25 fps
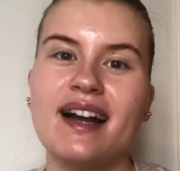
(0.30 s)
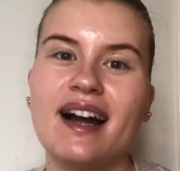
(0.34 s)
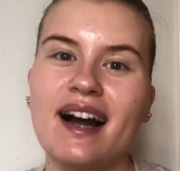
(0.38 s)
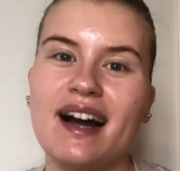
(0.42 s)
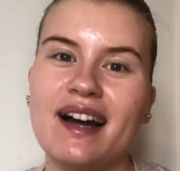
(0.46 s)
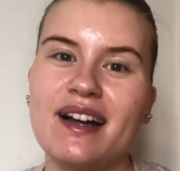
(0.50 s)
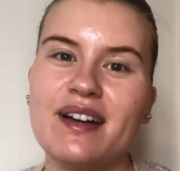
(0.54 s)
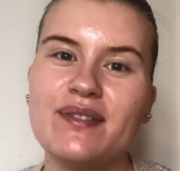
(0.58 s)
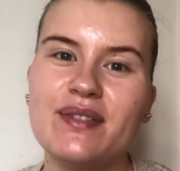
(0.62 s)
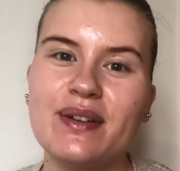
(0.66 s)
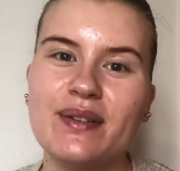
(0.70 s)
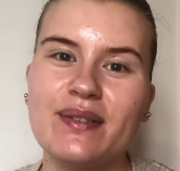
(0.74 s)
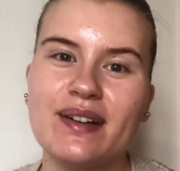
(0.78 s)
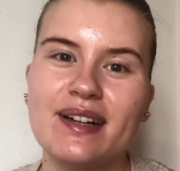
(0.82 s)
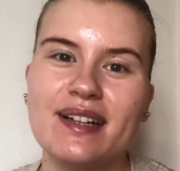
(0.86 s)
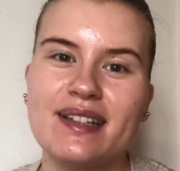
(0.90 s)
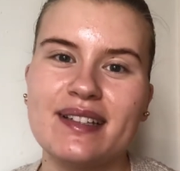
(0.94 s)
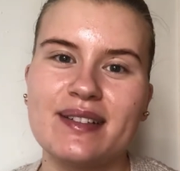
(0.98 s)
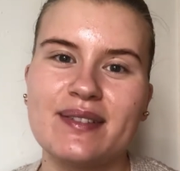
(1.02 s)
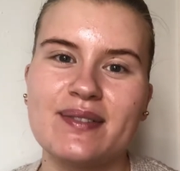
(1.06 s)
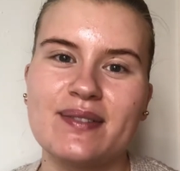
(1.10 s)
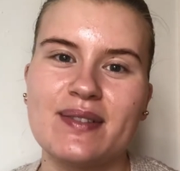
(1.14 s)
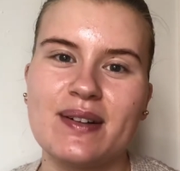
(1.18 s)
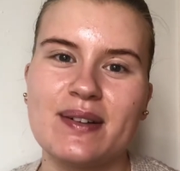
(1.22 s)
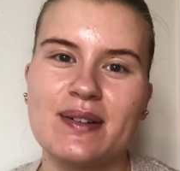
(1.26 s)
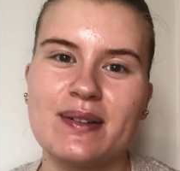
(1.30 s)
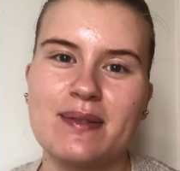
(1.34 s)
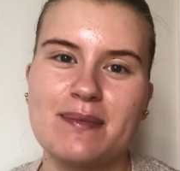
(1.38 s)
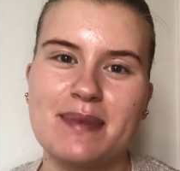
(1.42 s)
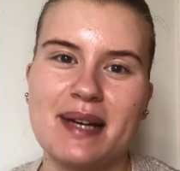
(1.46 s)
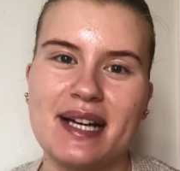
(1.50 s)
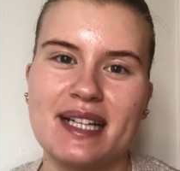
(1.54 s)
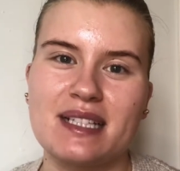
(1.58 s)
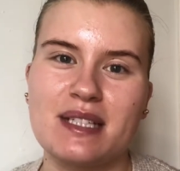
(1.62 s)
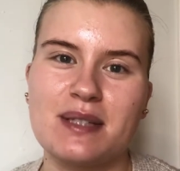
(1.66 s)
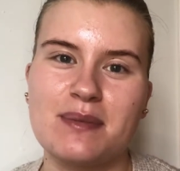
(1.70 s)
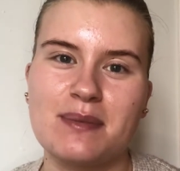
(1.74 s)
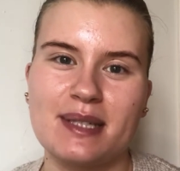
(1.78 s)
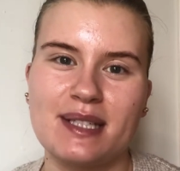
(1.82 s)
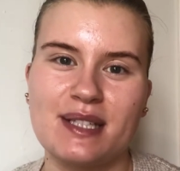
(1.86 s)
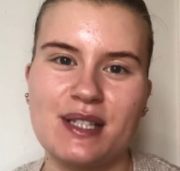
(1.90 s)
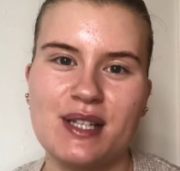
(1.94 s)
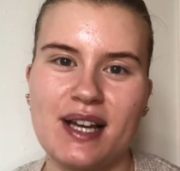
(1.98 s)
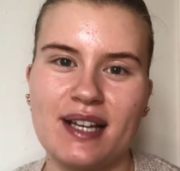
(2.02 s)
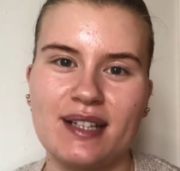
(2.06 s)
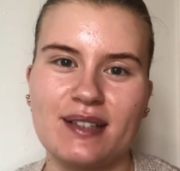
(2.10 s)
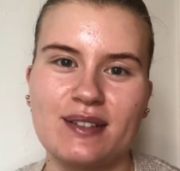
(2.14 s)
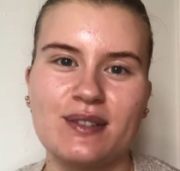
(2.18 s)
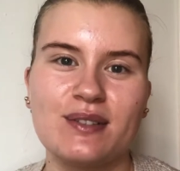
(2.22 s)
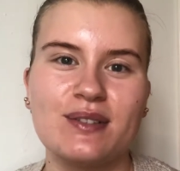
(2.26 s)
Hi everyone, welcome back to my
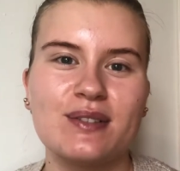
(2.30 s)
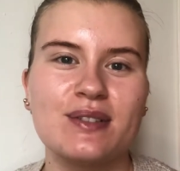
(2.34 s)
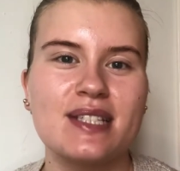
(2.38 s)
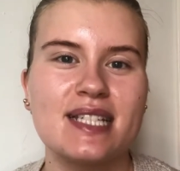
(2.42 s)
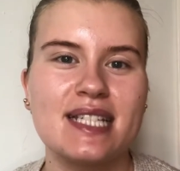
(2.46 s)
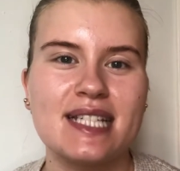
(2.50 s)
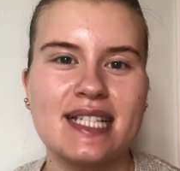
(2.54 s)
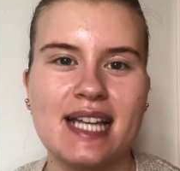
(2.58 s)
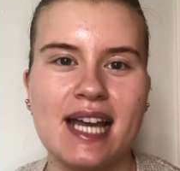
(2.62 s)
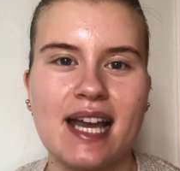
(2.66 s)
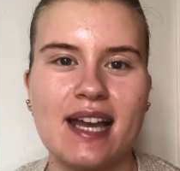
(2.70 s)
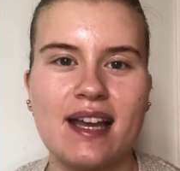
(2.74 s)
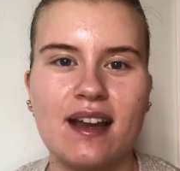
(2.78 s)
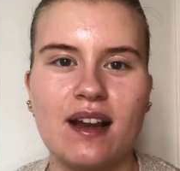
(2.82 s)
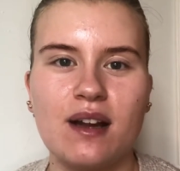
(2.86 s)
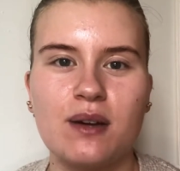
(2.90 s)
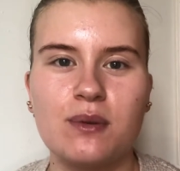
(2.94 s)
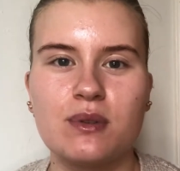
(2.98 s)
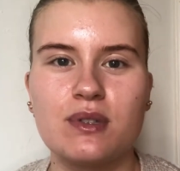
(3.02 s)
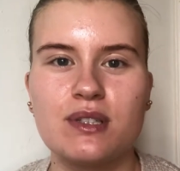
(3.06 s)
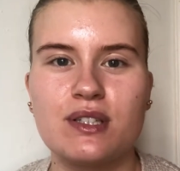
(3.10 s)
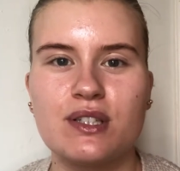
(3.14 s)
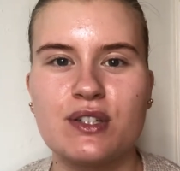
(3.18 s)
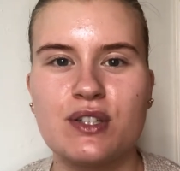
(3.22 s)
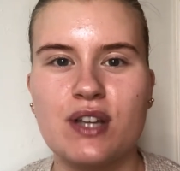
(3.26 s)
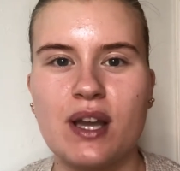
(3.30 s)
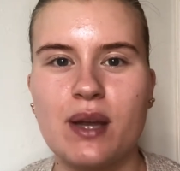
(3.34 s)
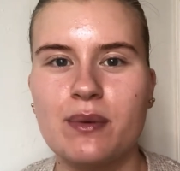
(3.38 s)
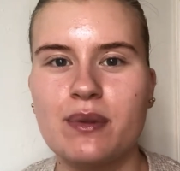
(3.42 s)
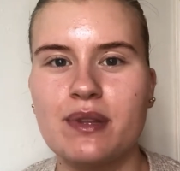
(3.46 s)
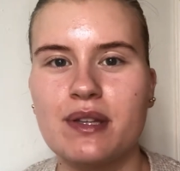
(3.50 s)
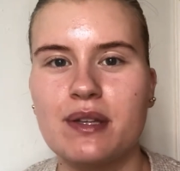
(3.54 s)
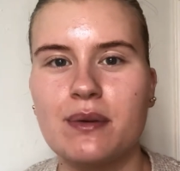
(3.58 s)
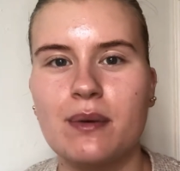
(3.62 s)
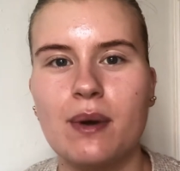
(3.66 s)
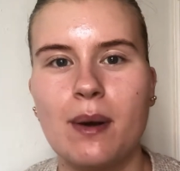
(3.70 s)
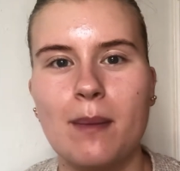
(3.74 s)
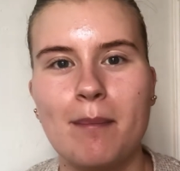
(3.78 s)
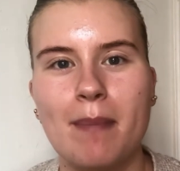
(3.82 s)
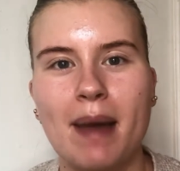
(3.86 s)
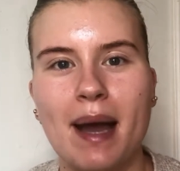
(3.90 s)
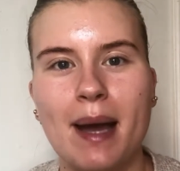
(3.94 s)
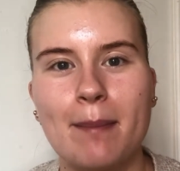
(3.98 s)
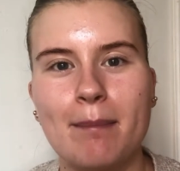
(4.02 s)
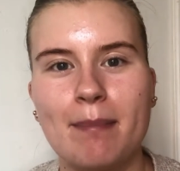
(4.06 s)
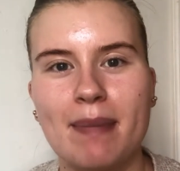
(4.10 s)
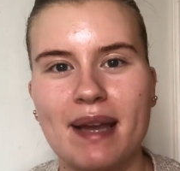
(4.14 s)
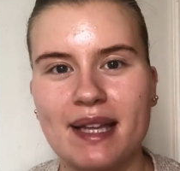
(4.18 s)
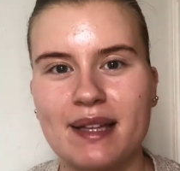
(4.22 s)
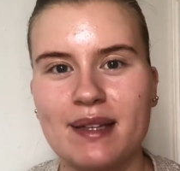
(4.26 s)
channel. Today I want to share with you a matte
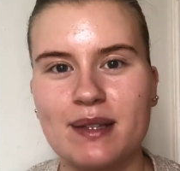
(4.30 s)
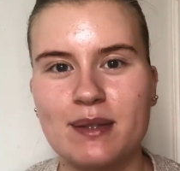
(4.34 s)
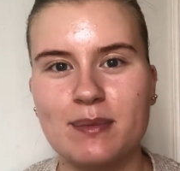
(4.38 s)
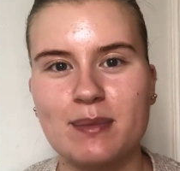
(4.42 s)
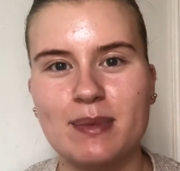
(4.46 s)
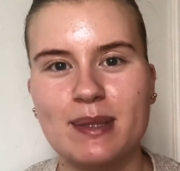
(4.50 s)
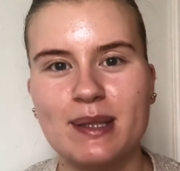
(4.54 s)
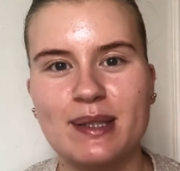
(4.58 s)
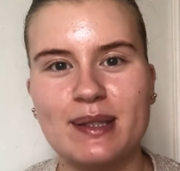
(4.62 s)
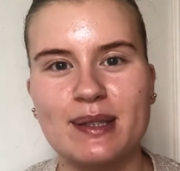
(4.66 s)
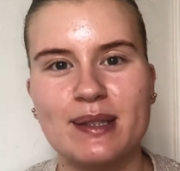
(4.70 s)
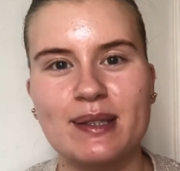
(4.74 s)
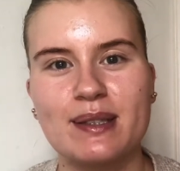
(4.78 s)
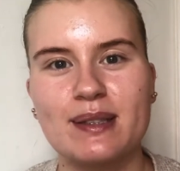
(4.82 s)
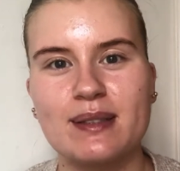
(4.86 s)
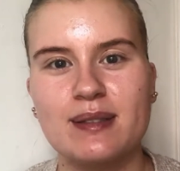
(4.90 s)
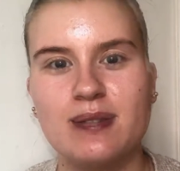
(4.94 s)
makeup look.